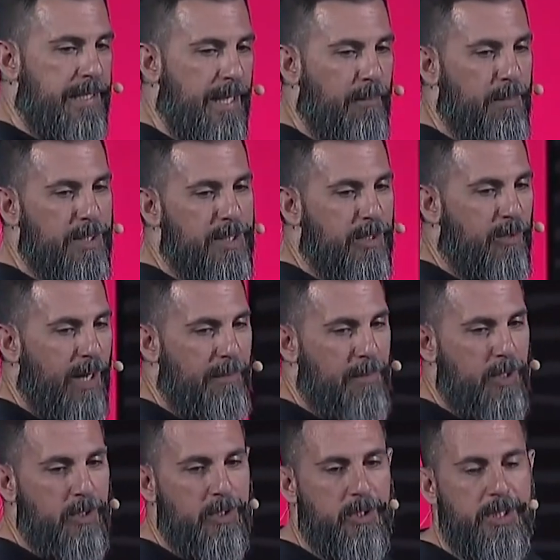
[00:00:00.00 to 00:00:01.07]
step is to grab
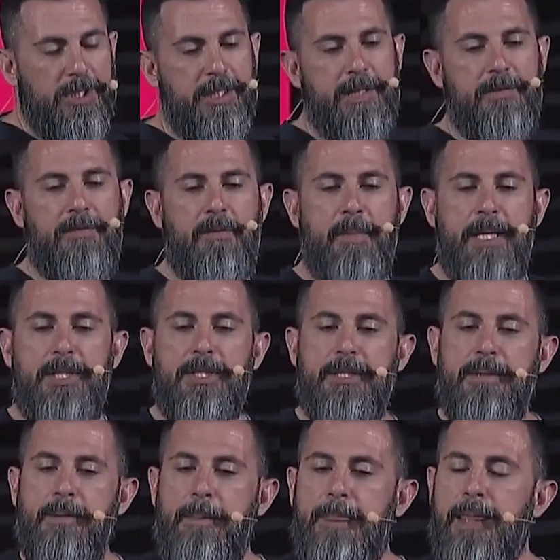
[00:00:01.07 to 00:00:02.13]
the nutrition information.